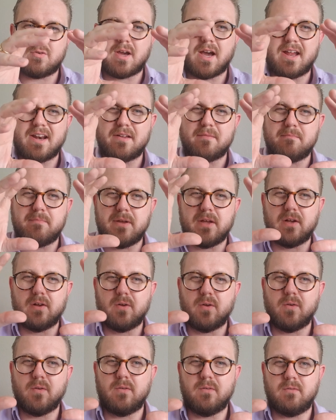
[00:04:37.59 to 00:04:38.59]
kind of
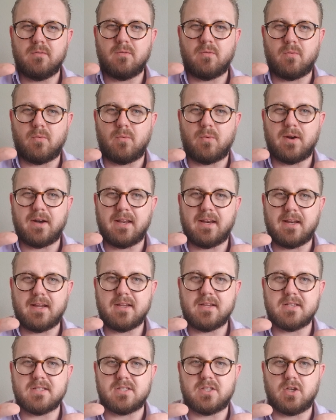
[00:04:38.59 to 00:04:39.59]
build what it
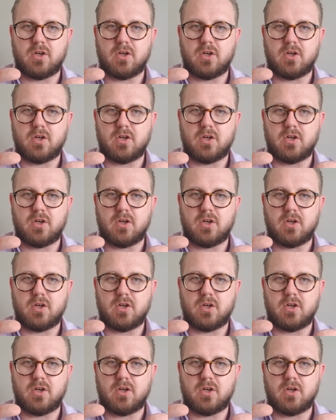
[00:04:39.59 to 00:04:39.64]
is,